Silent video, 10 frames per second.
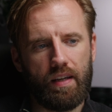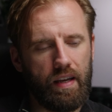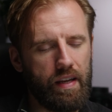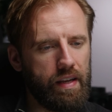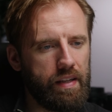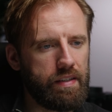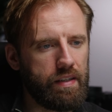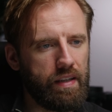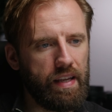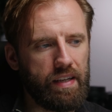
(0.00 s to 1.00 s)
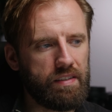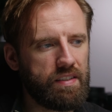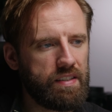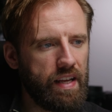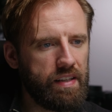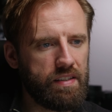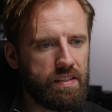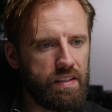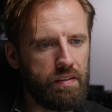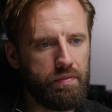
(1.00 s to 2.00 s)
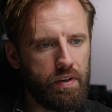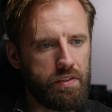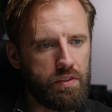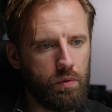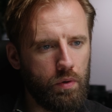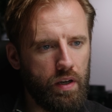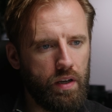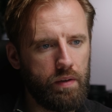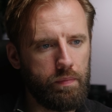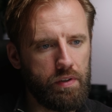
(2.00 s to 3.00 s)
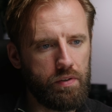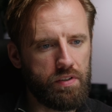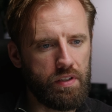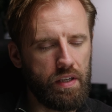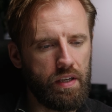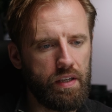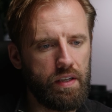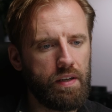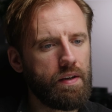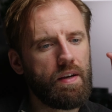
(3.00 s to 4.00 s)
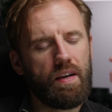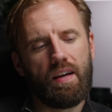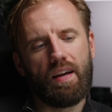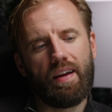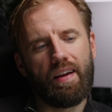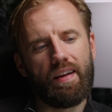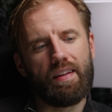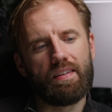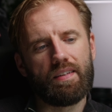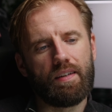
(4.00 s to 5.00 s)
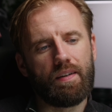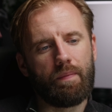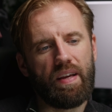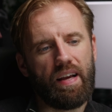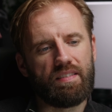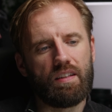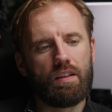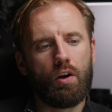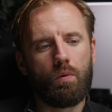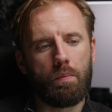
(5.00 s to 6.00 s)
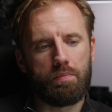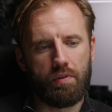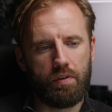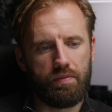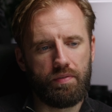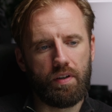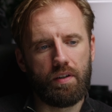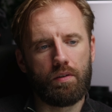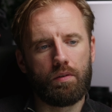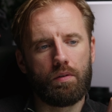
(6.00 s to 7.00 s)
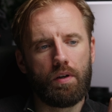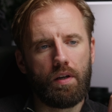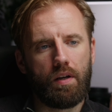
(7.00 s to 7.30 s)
And it extends the vertical arm that you see here, and it has a lower profile